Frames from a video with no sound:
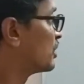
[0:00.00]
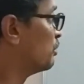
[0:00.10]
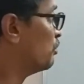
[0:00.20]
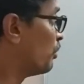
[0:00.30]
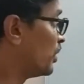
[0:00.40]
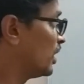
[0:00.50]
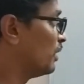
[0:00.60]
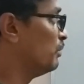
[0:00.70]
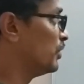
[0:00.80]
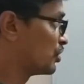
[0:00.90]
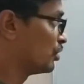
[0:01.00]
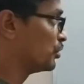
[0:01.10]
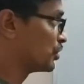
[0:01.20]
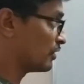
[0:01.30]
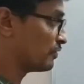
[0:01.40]
momentum
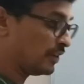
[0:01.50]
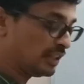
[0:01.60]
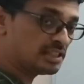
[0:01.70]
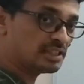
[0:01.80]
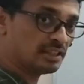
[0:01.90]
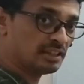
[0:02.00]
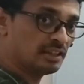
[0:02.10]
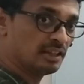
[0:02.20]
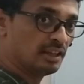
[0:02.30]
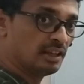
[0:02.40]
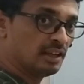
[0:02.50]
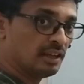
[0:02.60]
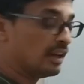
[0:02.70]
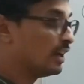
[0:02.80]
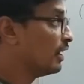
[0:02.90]
distribution function
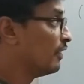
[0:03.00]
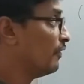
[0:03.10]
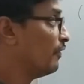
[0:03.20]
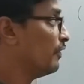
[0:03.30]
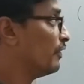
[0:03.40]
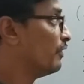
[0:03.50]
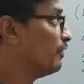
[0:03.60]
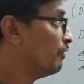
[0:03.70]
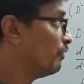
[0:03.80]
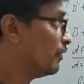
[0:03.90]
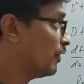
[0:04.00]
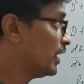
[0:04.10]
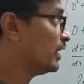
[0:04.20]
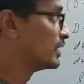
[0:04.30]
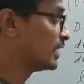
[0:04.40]

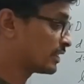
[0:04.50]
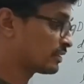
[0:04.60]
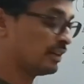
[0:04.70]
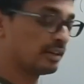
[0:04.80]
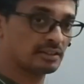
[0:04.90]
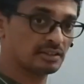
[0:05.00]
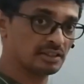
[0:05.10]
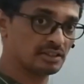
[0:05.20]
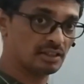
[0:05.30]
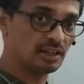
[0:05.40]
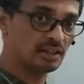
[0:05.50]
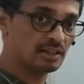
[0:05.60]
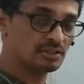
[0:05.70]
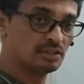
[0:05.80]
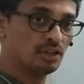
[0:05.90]
when this acceleration
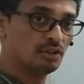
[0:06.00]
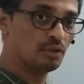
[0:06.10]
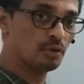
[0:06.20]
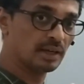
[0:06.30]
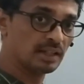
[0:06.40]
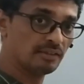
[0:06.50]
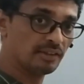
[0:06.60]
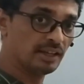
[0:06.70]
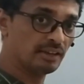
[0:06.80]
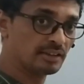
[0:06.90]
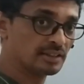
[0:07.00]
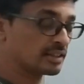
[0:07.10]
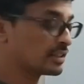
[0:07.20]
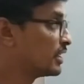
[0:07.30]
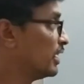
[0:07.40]
starts when it reaches
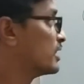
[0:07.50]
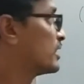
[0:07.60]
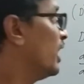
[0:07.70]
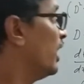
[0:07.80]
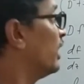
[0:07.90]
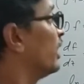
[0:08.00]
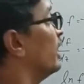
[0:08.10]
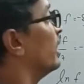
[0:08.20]
a steady state,